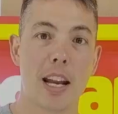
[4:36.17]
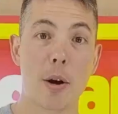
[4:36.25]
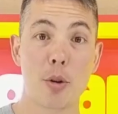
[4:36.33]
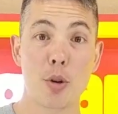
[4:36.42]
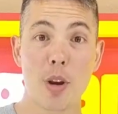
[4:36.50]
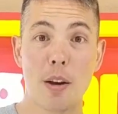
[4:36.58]
Now
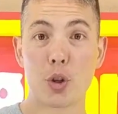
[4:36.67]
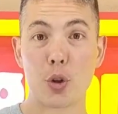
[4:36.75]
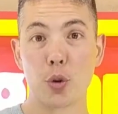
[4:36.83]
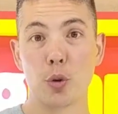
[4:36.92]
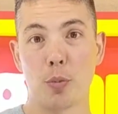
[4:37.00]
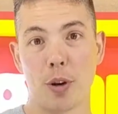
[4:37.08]
we do have
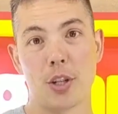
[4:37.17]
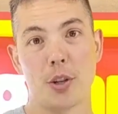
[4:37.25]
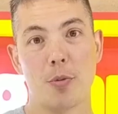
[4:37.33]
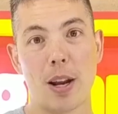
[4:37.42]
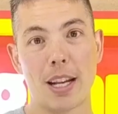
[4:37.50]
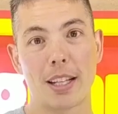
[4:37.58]
dual
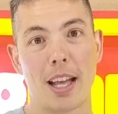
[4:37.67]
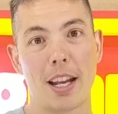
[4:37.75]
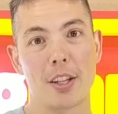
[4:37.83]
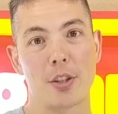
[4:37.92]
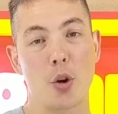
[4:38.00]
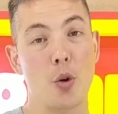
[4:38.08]
pressure
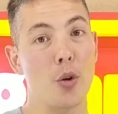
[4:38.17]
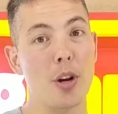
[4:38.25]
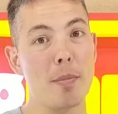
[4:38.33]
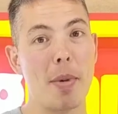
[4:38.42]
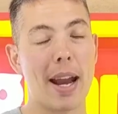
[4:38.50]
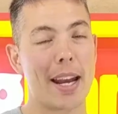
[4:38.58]
regulators
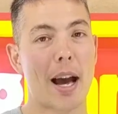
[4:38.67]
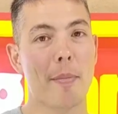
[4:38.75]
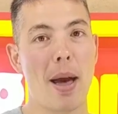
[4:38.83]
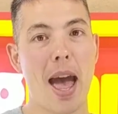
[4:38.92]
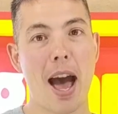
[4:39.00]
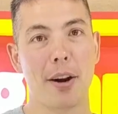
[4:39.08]
already made
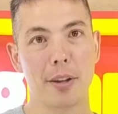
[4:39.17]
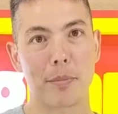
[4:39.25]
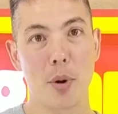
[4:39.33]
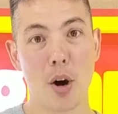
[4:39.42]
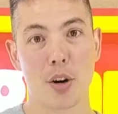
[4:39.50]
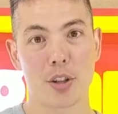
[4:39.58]
up out of
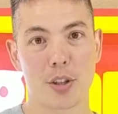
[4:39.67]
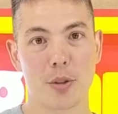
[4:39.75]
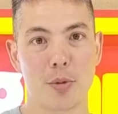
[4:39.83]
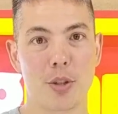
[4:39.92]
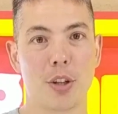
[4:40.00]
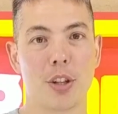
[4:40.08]
the
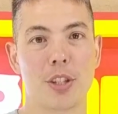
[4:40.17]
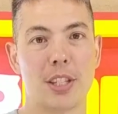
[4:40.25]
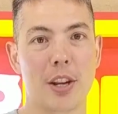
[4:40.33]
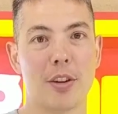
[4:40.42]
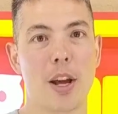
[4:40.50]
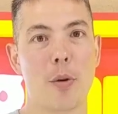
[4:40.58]
box, which you
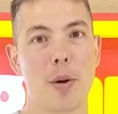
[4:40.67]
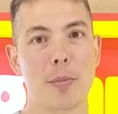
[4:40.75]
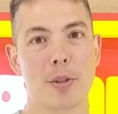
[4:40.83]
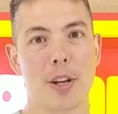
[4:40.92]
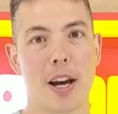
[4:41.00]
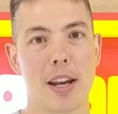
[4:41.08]
can see on our
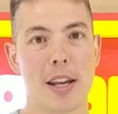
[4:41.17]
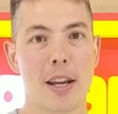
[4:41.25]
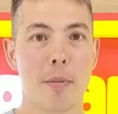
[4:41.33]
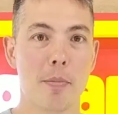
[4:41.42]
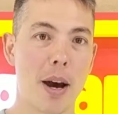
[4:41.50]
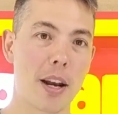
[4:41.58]
website.
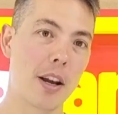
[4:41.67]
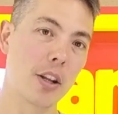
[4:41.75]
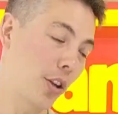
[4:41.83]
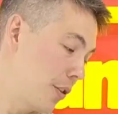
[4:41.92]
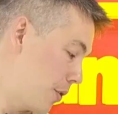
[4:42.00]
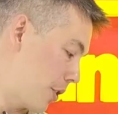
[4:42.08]
But
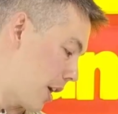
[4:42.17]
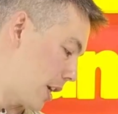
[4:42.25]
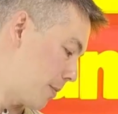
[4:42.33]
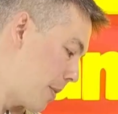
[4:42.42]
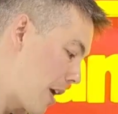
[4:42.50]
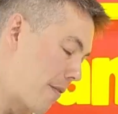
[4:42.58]
a lot of you
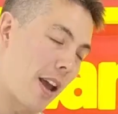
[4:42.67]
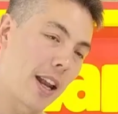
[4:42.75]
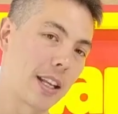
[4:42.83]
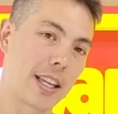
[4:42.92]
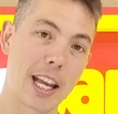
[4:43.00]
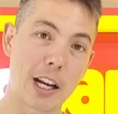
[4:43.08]
guys may have
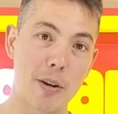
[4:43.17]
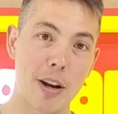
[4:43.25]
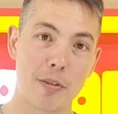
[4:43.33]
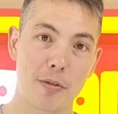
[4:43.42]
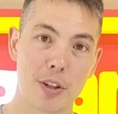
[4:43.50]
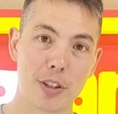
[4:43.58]
had a
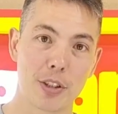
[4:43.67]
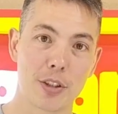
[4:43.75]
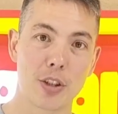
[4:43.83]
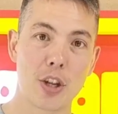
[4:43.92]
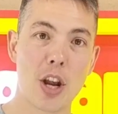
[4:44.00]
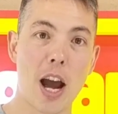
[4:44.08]
kegerator, for
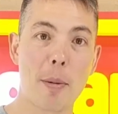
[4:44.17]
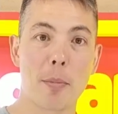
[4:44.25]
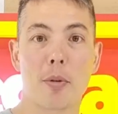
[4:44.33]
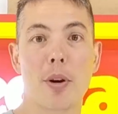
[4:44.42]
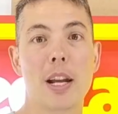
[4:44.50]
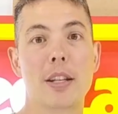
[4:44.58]
instance, and you
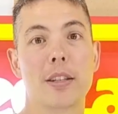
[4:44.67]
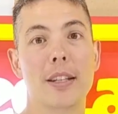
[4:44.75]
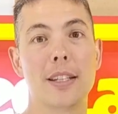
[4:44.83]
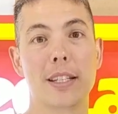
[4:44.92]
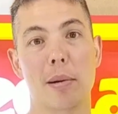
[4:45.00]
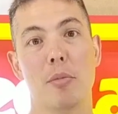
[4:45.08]
upgrade
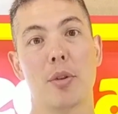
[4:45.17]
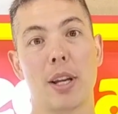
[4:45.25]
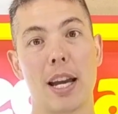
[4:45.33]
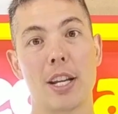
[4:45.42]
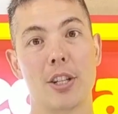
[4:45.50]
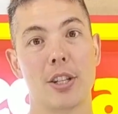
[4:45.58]
to double
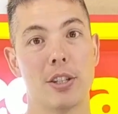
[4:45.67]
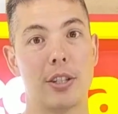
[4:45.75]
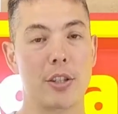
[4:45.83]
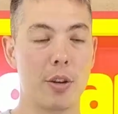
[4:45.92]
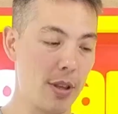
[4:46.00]
gauges.